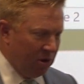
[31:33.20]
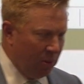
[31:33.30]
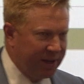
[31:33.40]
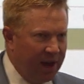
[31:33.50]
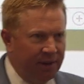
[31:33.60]

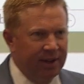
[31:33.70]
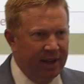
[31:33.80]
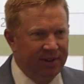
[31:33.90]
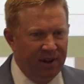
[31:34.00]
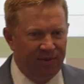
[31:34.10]
we
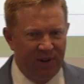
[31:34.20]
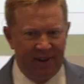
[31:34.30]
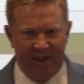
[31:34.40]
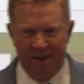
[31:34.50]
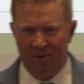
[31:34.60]
calculate the unfunded
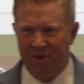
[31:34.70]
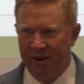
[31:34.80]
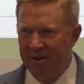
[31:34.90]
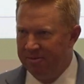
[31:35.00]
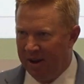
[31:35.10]

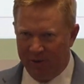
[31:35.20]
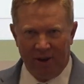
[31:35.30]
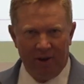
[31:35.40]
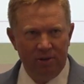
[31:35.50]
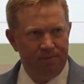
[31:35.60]
liability every
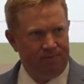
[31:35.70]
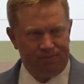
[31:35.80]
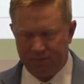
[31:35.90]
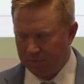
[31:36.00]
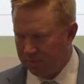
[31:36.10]
year,
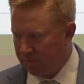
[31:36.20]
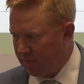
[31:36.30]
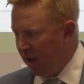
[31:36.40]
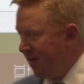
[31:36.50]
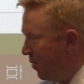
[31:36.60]

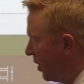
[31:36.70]
and then we